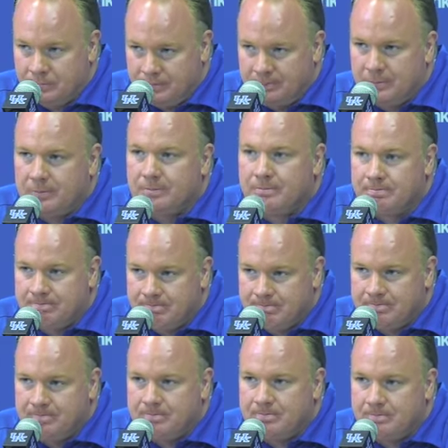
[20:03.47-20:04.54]
Who behind
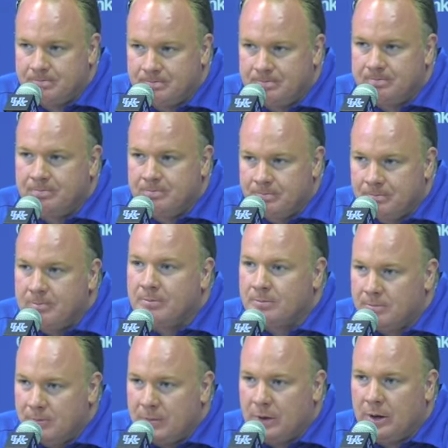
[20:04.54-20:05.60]
them do you feel
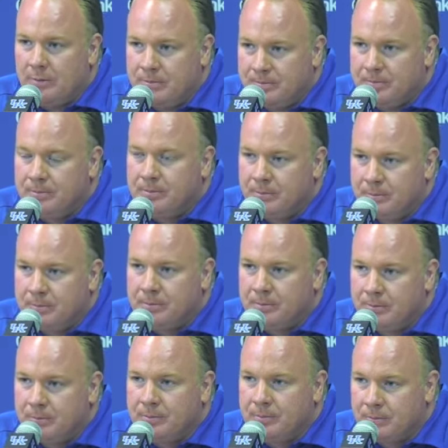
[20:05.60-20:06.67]
are ready to
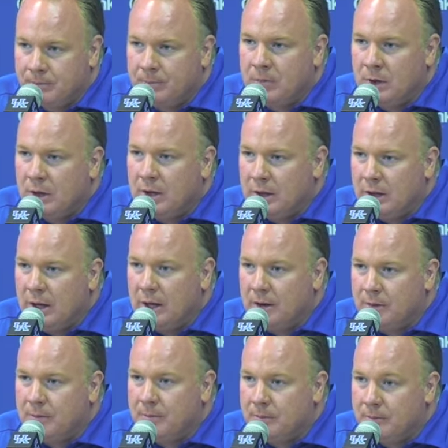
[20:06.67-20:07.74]
step up
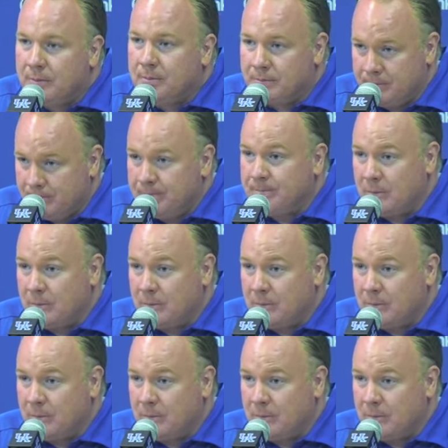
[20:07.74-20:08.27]
Once they graduate?